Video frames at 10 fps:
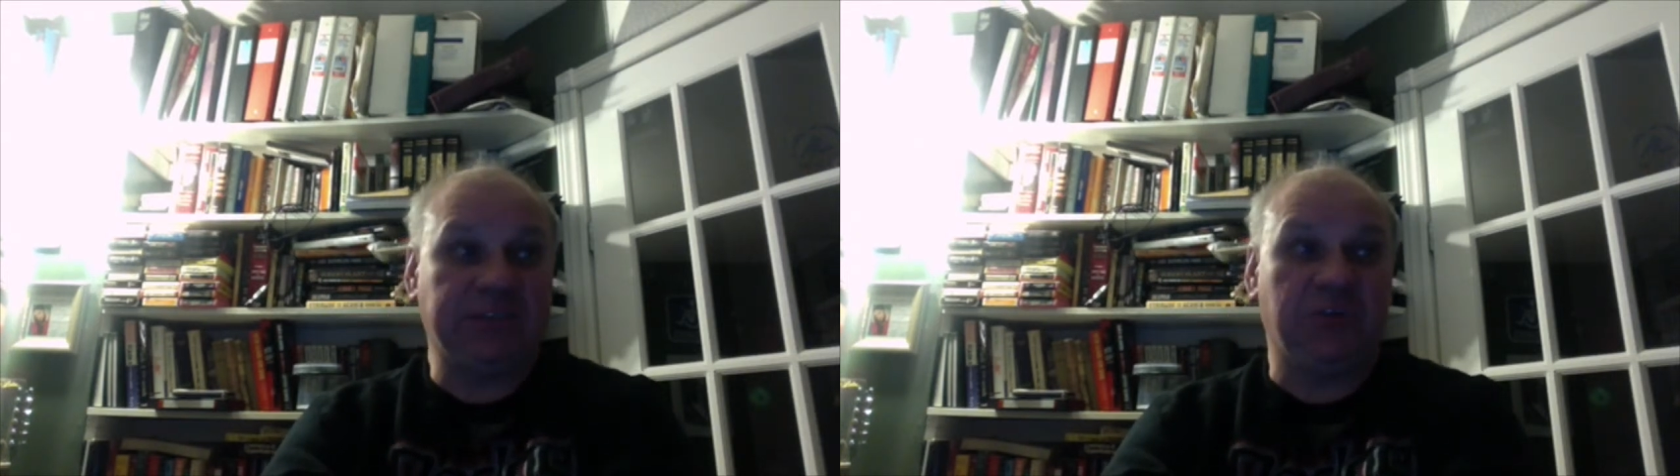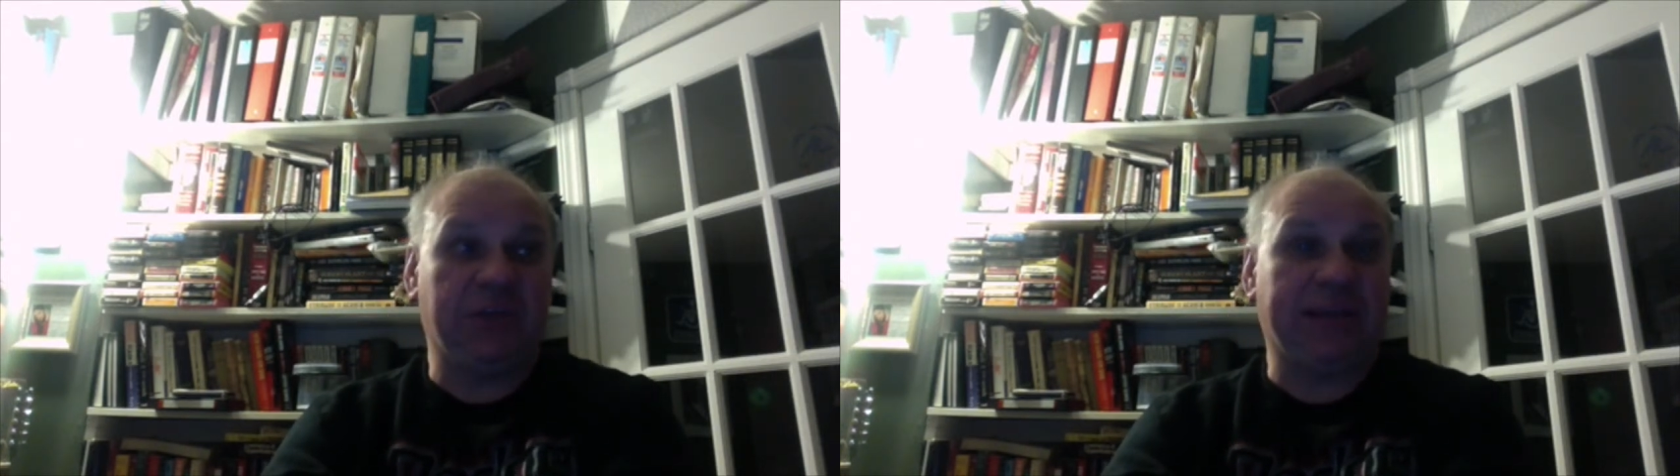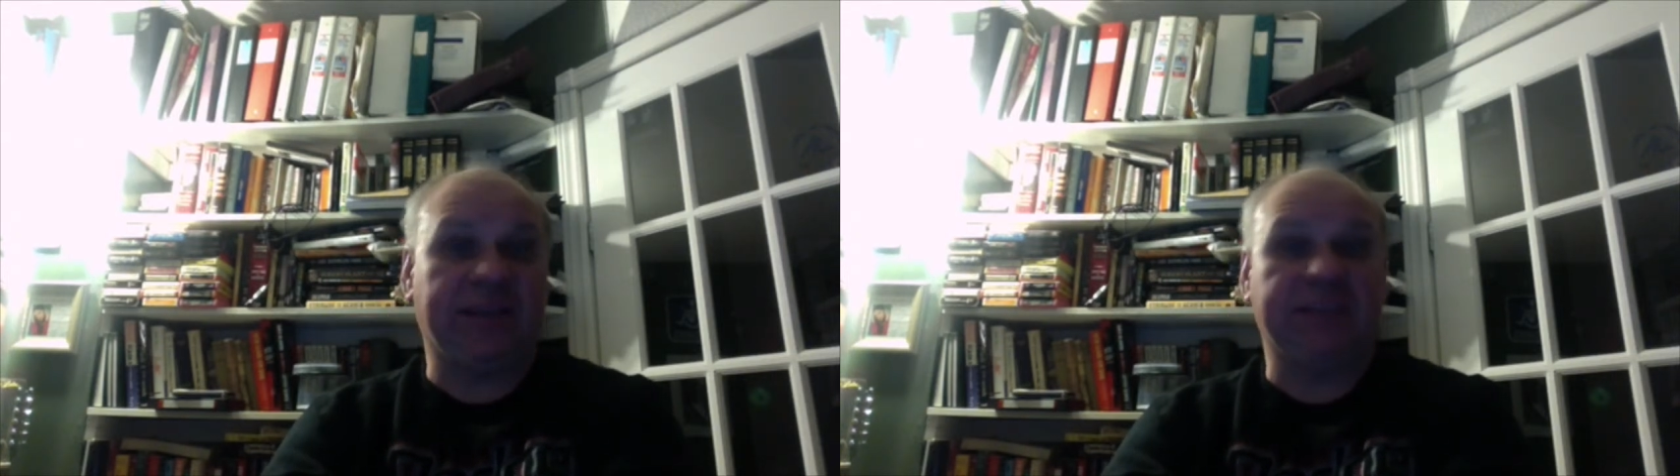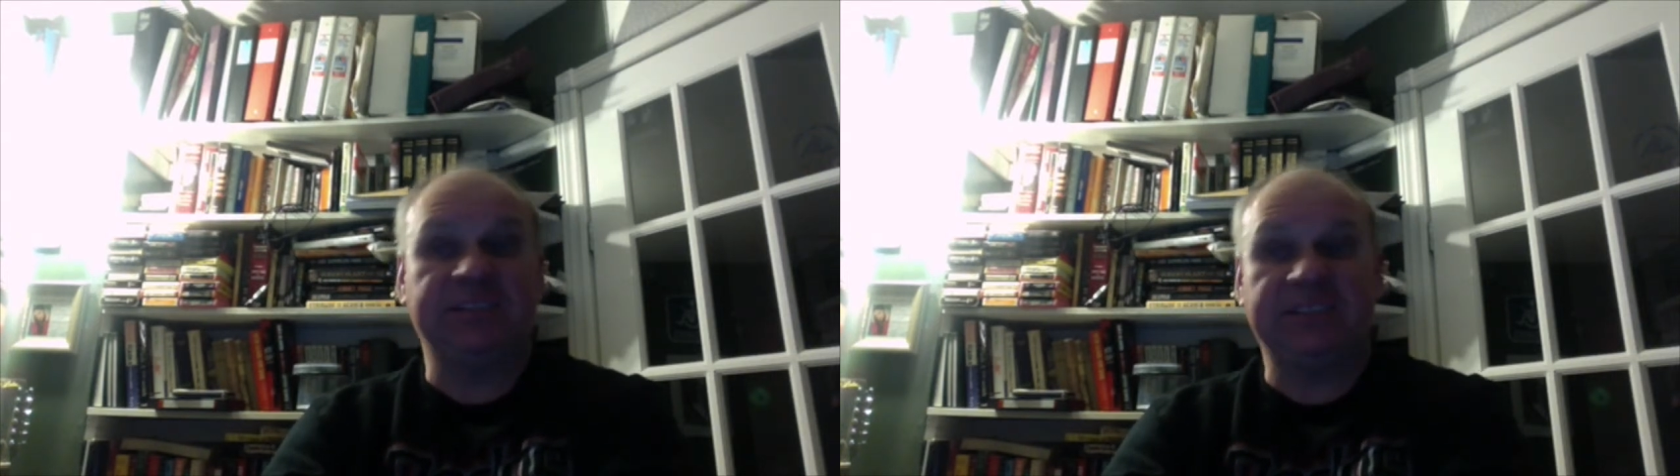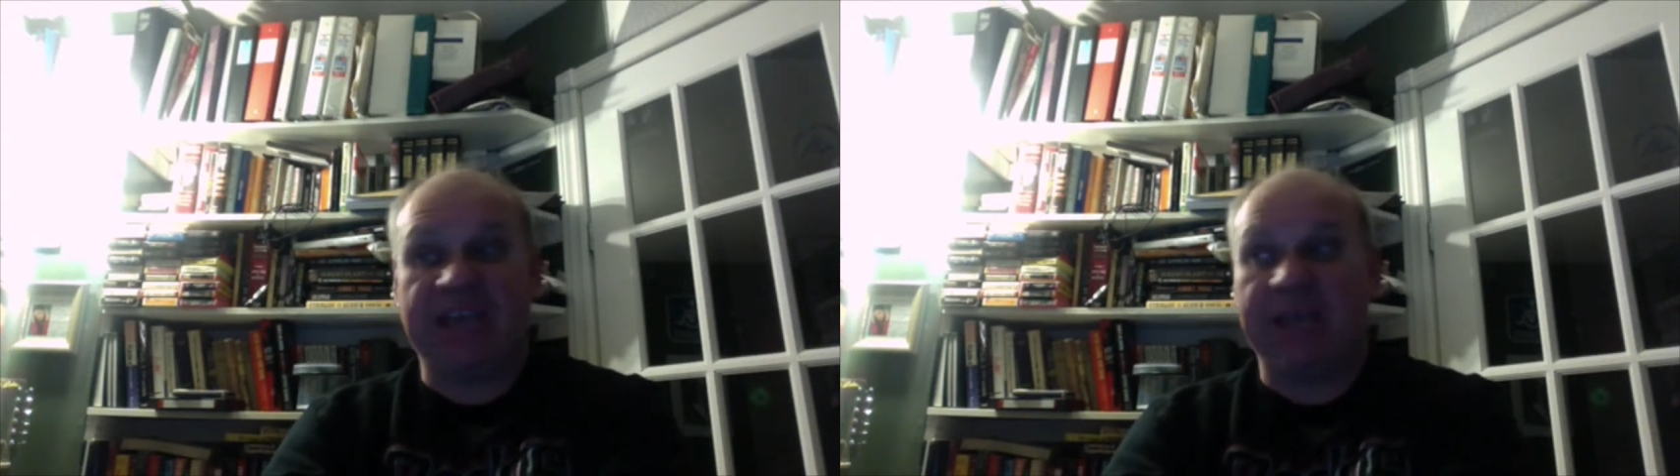You're getting the
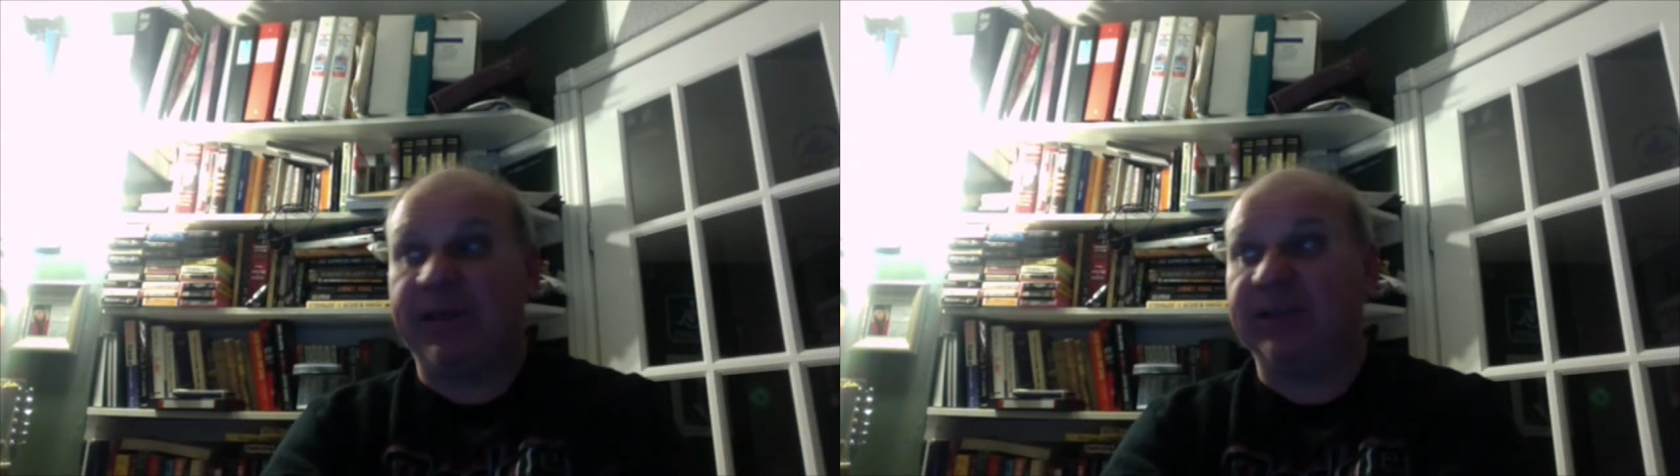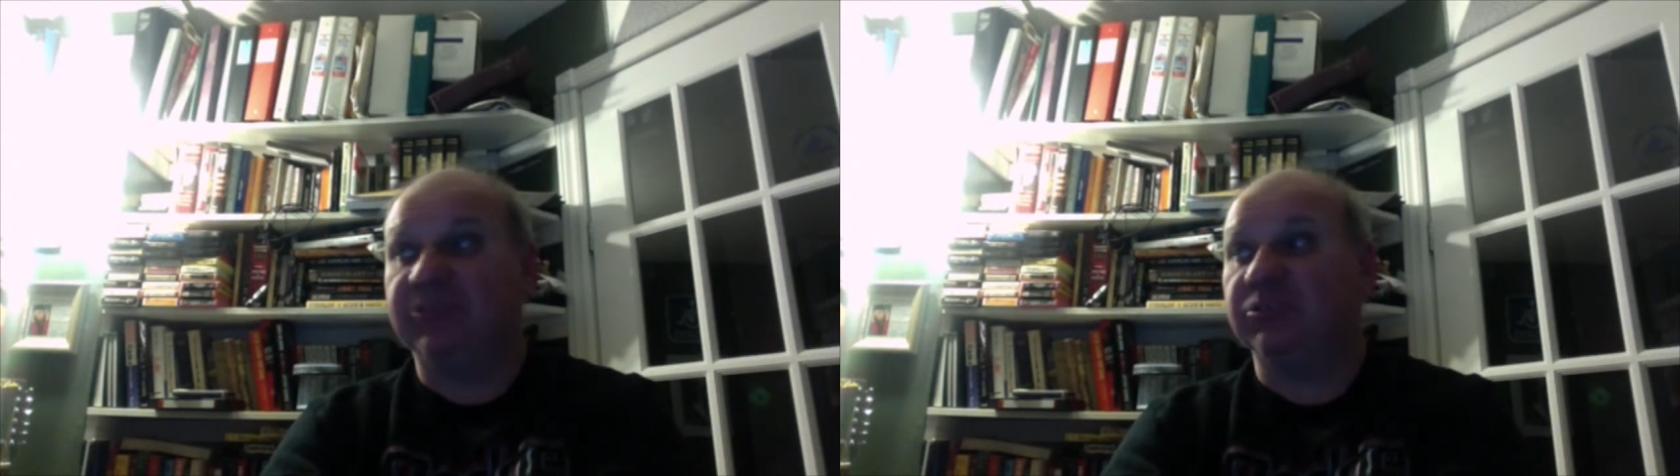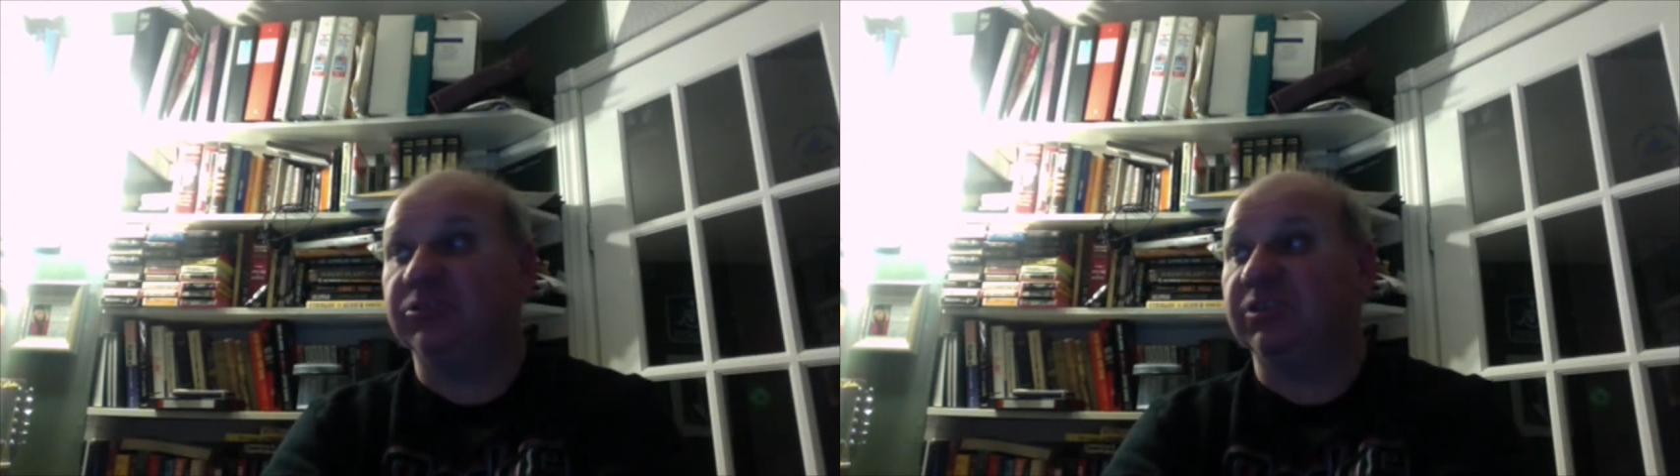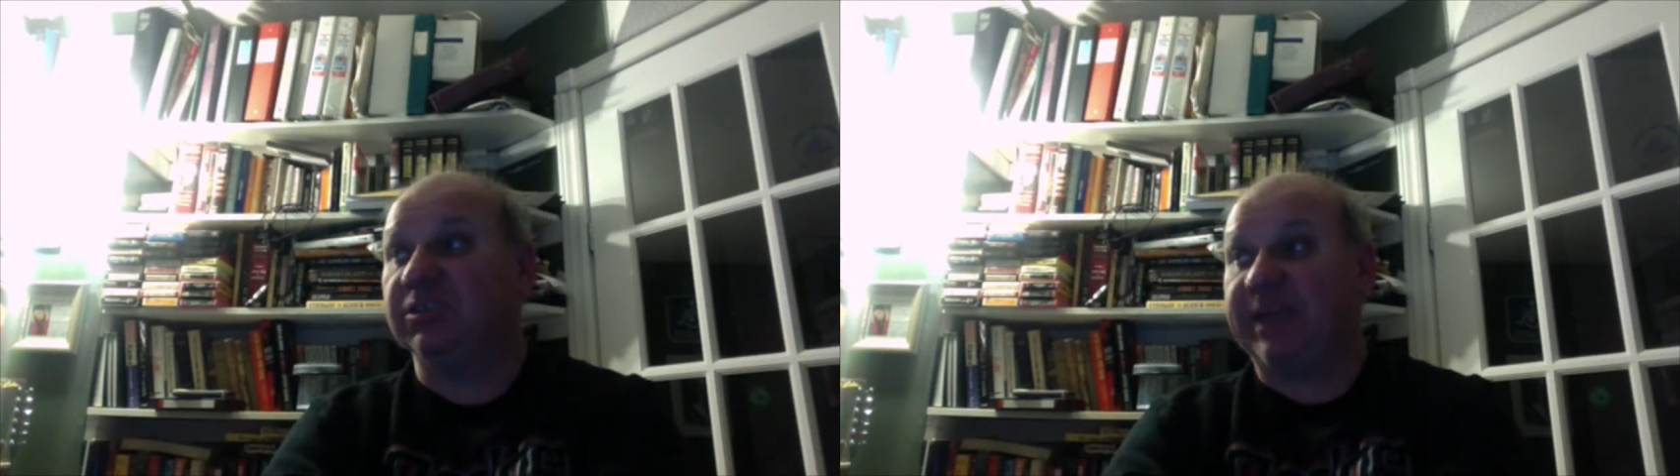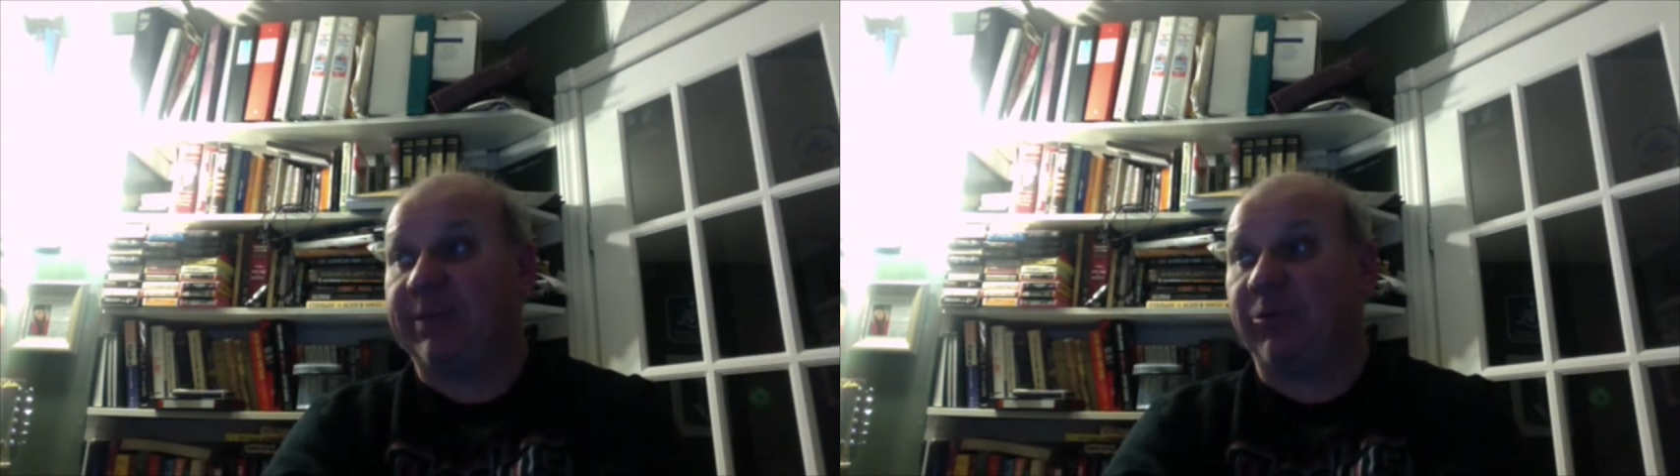same answers to the
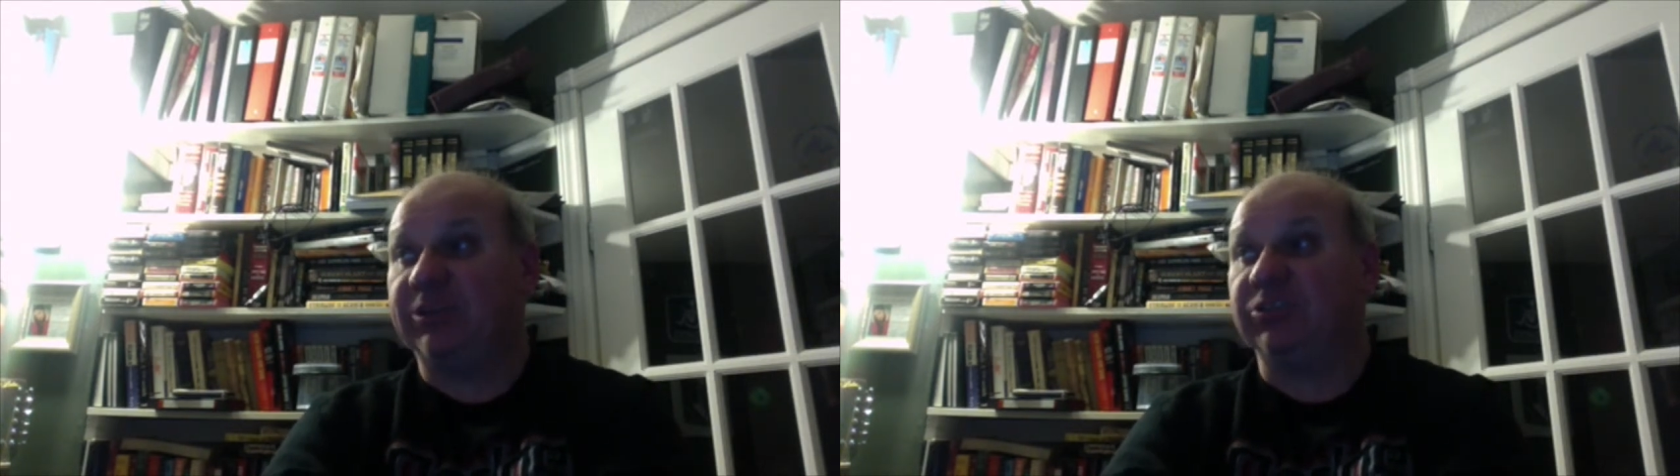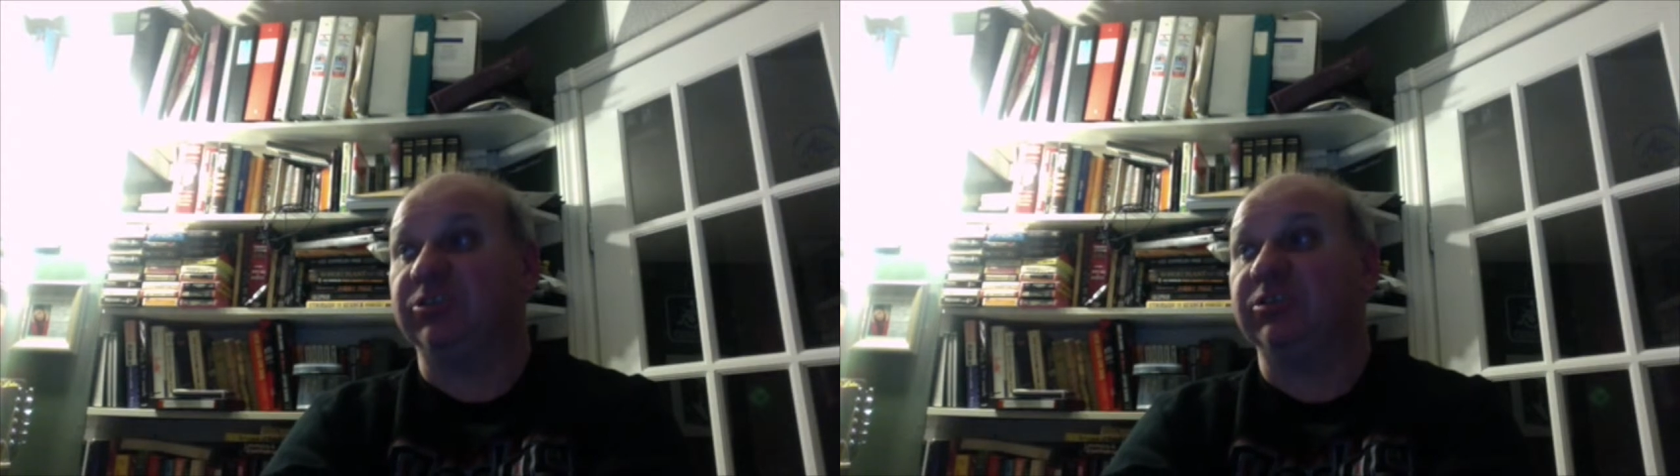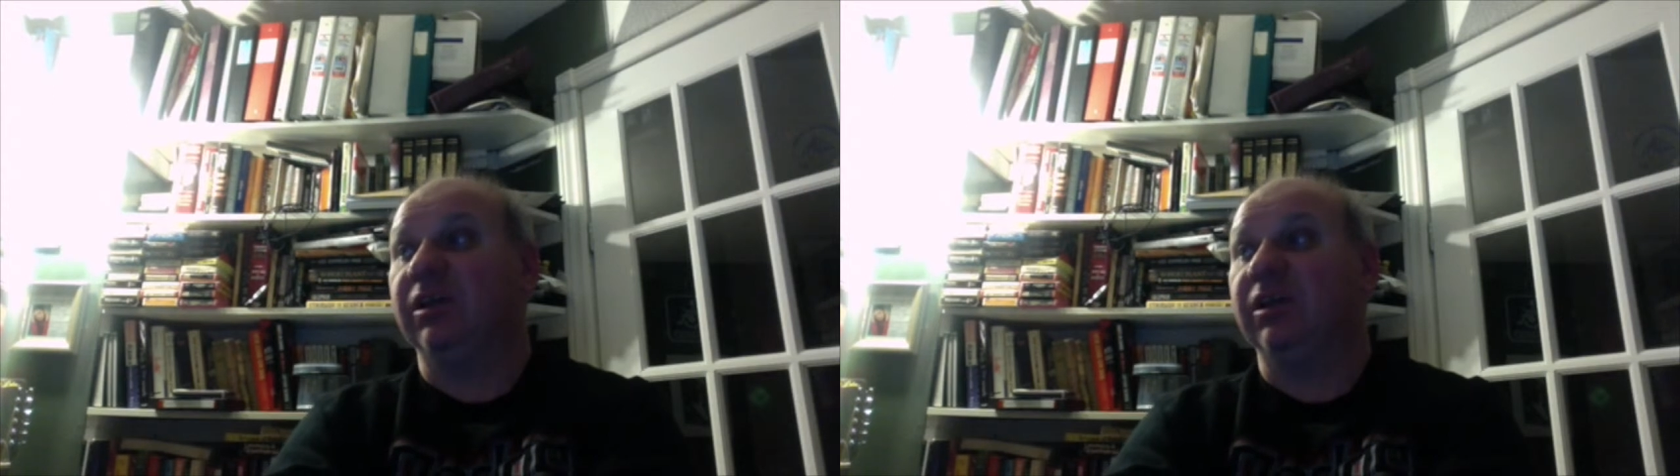same questions.